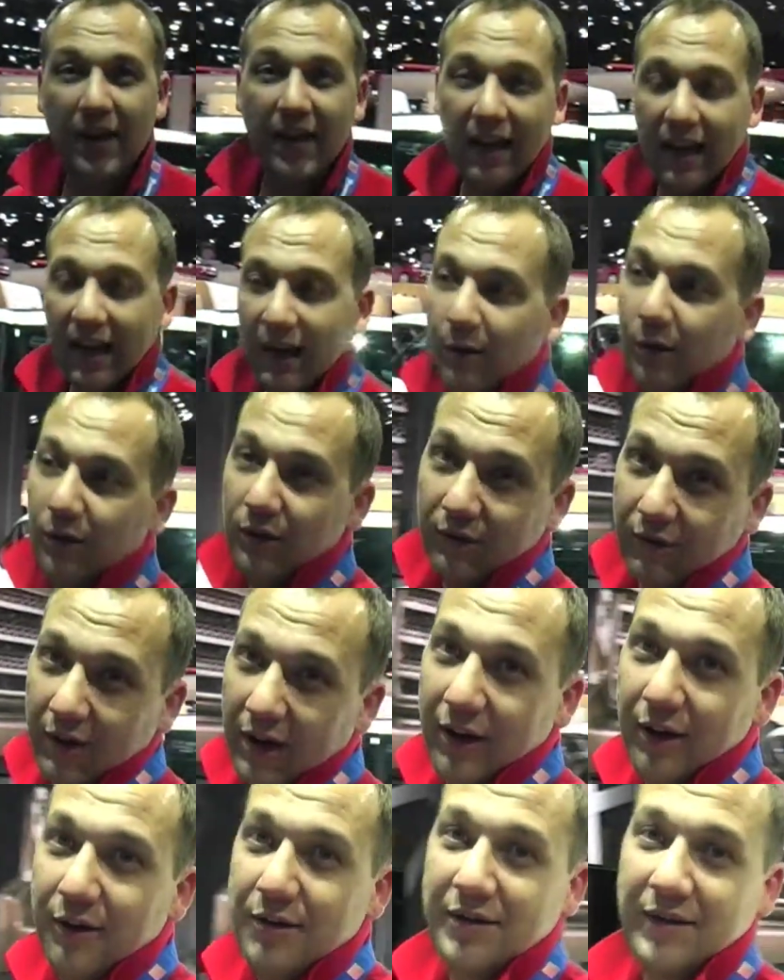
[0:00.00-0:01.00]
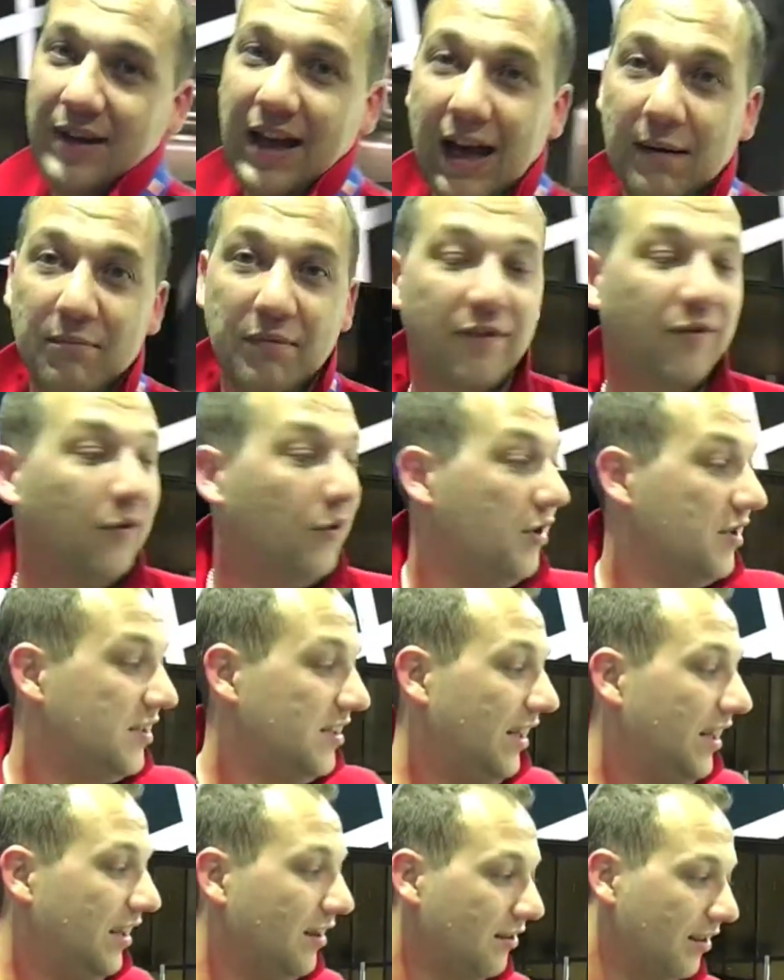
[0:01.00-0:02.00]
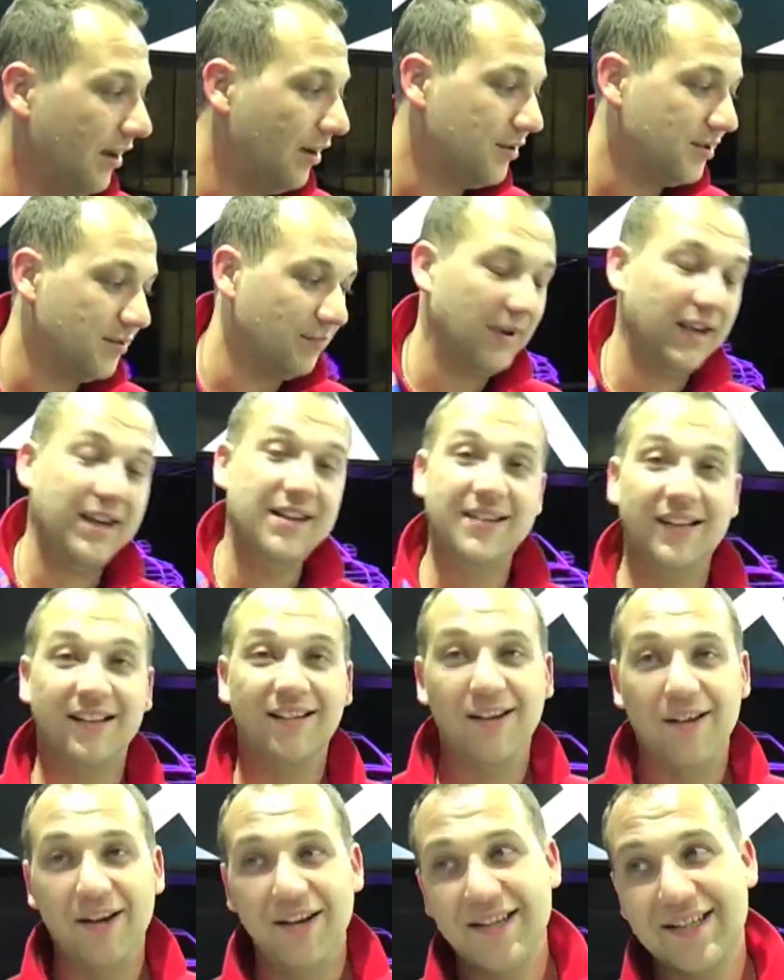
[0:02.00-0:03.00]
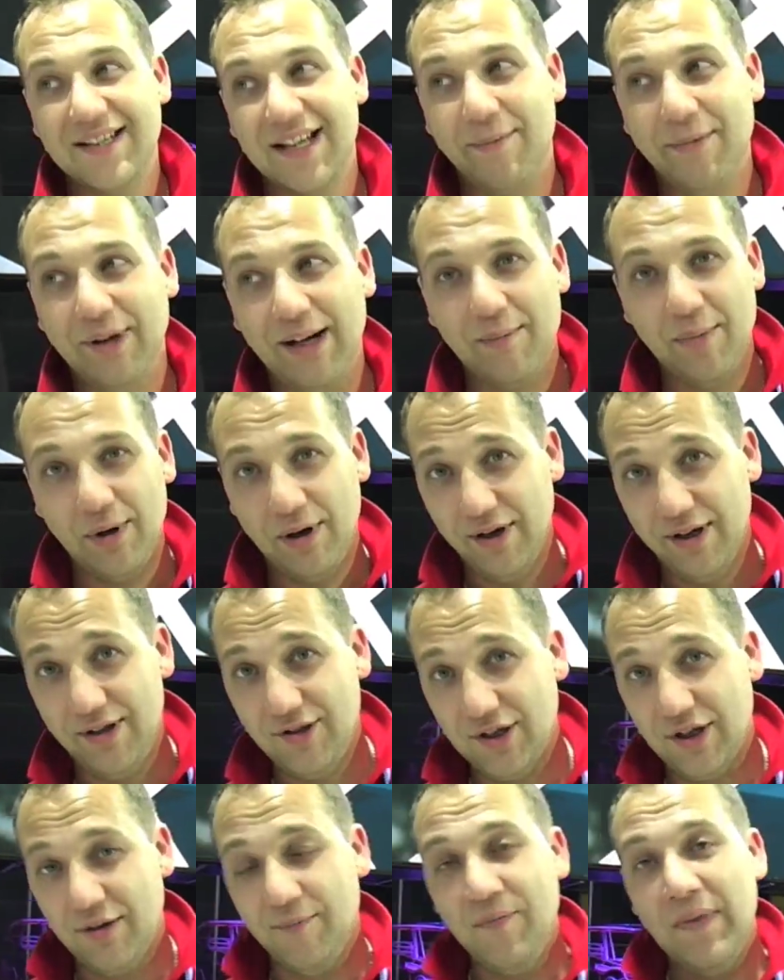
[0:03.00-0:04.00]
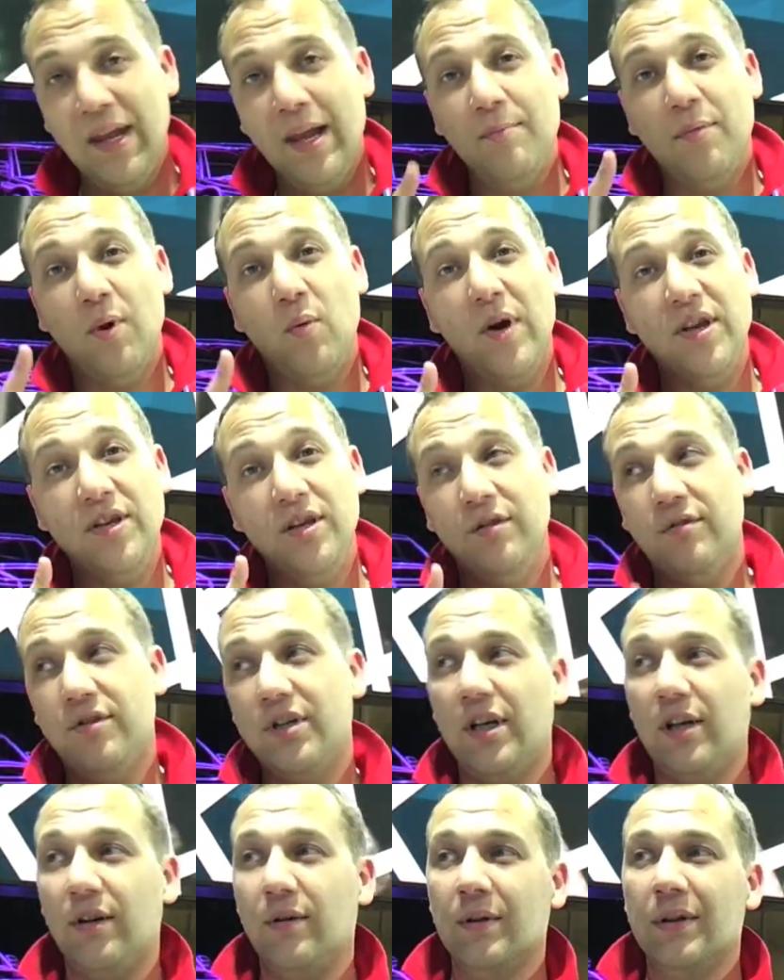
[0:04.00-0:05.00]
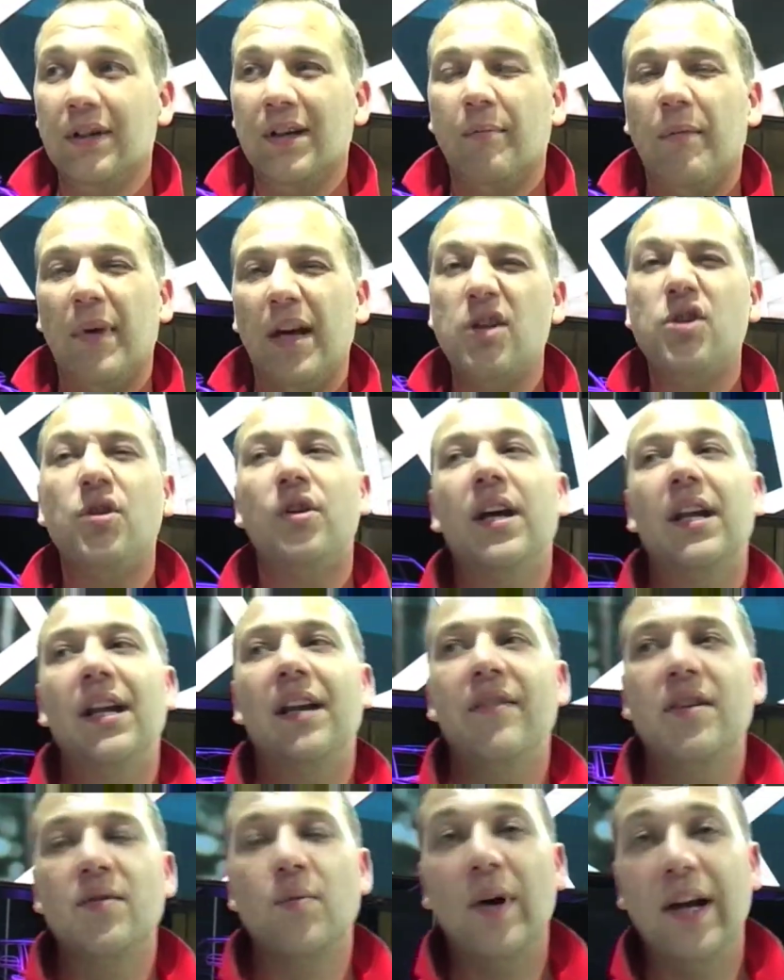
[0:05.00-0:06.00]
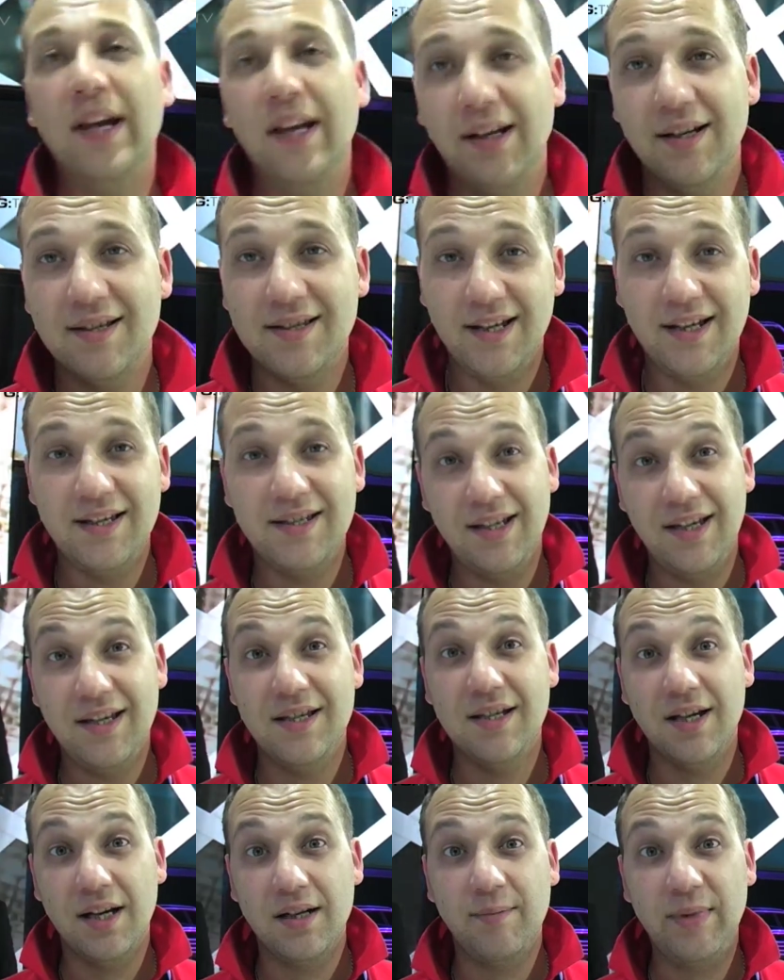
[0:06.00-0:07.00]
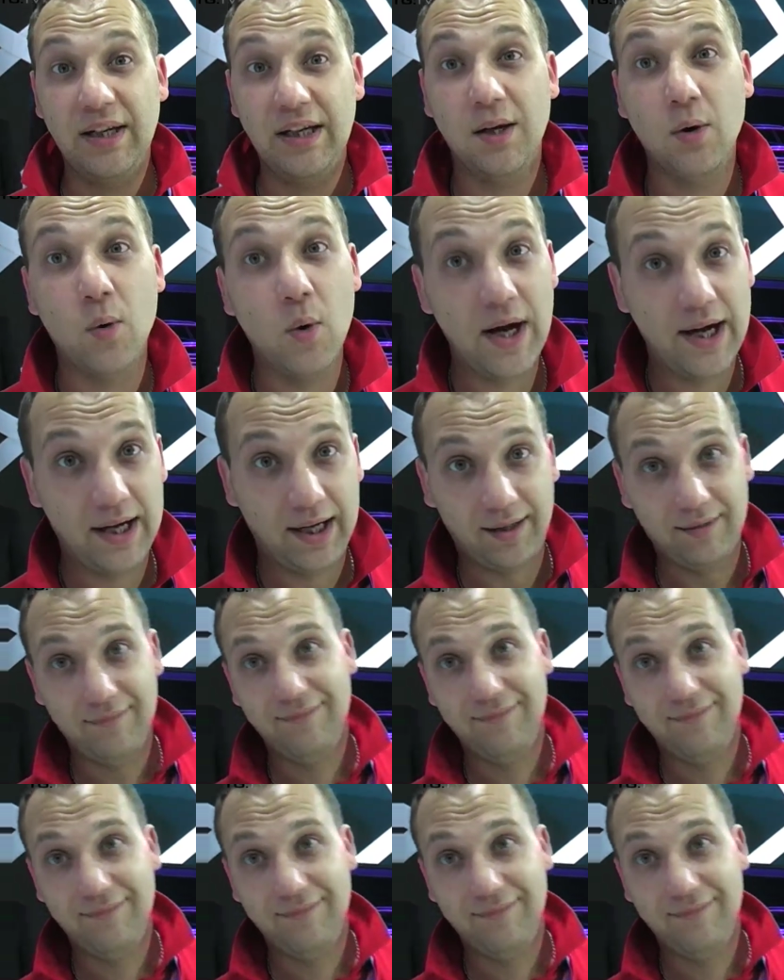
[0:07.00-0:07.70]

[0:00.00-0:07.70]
out on the road and before you see those amazing lights coming up behind you. But when you do, make sure you get out of its way because this is going to be quick.